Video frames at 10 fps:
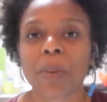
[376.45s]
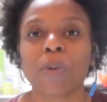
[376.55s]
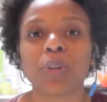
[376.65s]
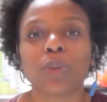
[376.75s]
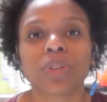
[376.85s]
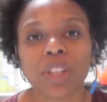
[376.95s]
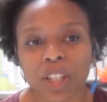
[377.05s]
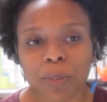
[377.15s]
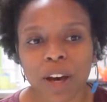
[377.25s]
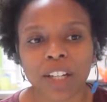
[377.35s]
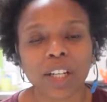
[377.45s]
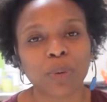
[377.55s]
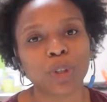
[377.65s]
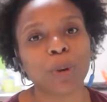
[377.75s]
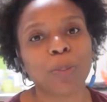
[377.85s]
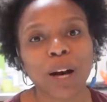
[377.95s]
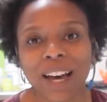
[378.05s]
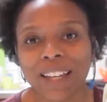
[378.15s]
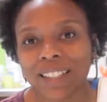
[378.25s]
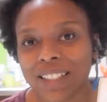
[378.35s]
But when you think about it, when you're
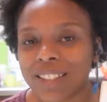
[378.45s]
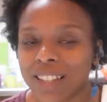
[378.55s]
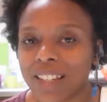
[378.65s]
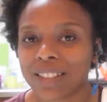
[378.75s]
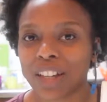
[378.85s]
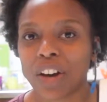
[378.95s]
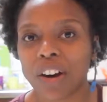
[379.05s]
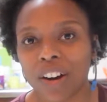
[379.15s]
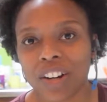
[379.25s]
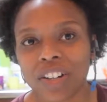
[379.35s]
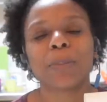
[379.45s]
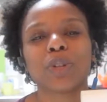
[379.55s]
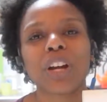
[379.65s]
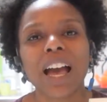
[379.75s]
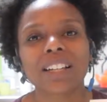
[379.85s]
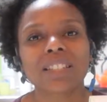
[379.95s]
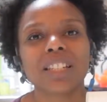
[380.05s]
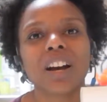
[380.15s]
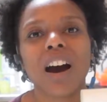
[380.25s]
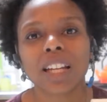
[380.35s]
buying these things like cars, you're
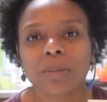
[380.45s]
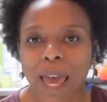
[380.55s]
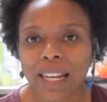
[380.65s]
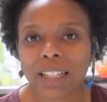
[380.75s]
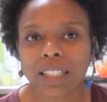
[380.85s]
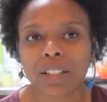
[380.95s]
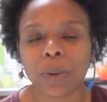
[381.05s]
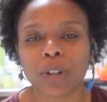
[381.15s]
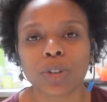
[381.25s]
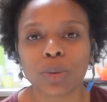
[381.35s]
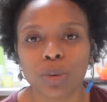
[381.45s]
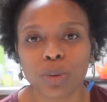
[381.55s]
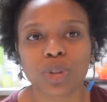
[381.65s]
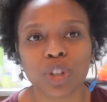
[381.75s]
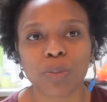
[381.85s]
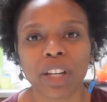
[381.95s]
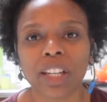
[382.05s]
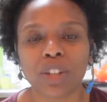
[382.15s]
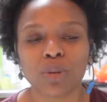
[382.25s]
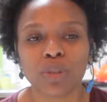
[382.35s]
actually automatically going to lose your
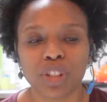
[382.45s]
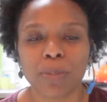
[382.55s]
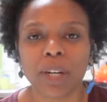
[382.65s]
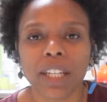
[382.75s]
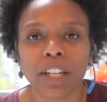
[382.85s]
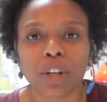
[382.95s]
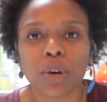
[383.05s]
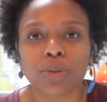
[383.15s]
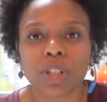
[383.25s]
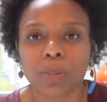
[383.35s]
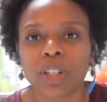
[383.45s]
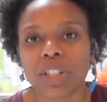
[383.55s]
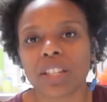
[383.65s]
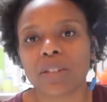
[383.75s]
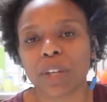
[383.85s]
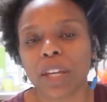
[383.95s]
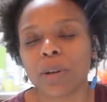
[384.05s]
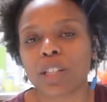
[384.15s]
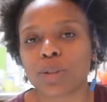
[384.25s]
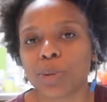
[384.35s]
money. The money, it depreciates in value
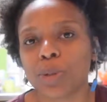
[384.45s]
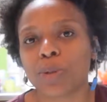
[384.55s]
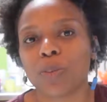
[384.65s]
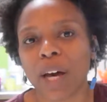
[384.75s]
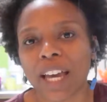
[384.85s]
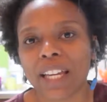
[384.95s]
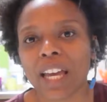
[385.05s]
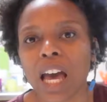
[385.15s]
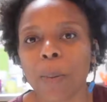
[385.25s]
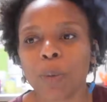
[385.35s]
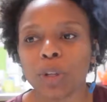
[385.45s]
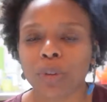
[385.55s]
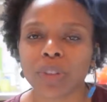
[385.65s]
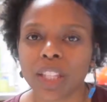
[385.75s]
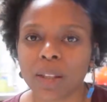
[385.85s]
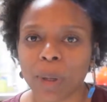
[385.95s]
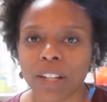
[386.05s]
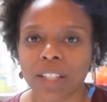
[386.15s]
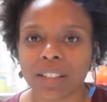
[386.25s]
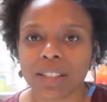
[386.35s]
as soon as you buy it. But we don't think
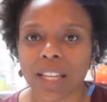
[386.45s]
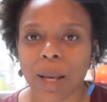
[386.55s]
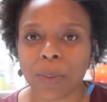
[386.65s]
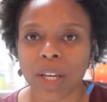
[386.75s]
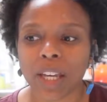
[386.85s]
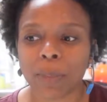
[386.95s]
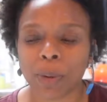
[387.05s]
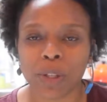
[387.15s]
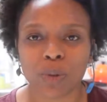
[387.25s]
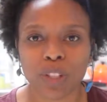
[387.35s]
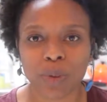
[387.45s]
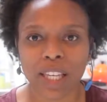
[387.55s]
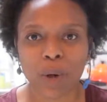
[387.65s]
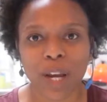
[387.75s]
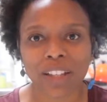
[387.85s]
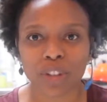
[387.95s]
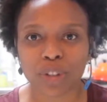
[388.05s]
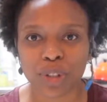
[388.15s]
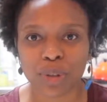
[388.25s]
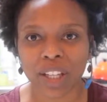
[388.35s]
about it the same way, but we equate the
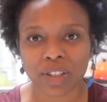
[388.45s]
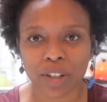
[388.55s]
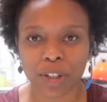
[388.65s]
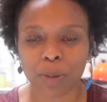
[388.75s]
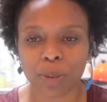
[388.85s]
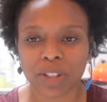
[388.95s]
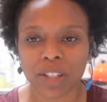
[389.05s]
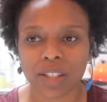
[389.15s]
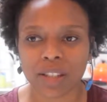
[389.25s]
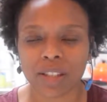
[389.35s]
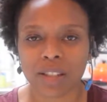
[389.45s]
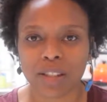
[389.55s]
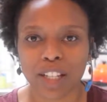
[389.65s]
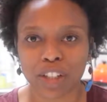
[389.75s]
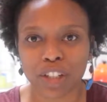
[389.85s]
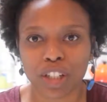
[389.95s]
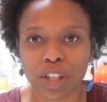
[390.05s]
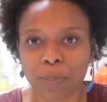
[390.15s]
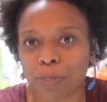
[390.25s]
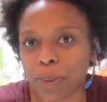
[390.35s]
two. Like starting your business is this like gonna
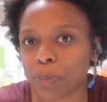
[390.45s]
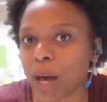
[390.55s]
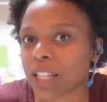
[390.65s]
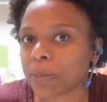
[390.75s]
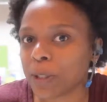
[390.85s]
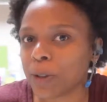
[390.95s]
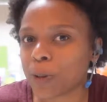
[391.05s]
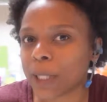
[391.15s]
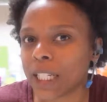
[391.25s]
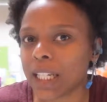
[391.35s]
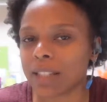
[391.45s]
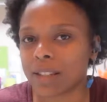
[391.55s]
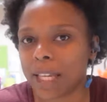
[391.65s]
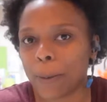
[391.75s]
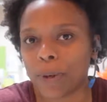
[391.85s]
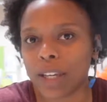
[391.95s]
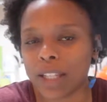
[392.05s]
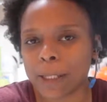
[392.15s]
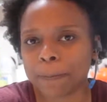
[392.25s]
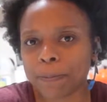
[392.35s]
possibly lose money as the same way
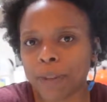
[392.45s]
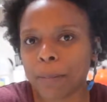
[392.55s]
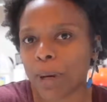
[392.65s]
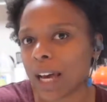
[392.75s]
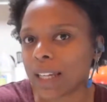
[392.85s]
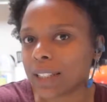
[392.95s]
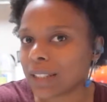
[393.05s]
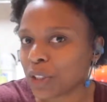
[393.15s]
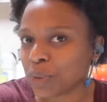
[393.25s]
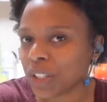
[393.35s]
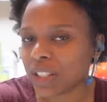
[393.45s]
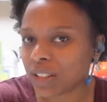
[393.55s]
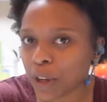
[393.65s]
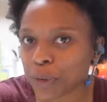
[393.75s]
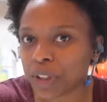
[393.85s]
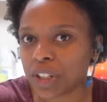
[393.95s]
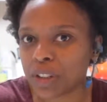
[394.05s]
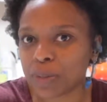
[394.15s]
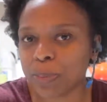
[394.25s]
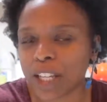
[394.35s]
as buying a TV is definitely
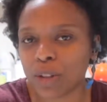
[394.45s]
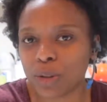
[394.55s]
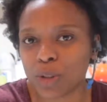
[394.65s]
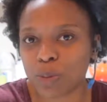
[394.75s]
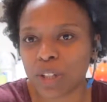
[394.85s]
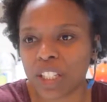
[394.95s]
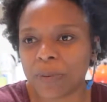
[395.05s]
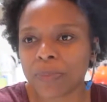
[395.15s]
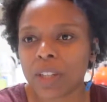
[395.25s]
gonna make you lose money.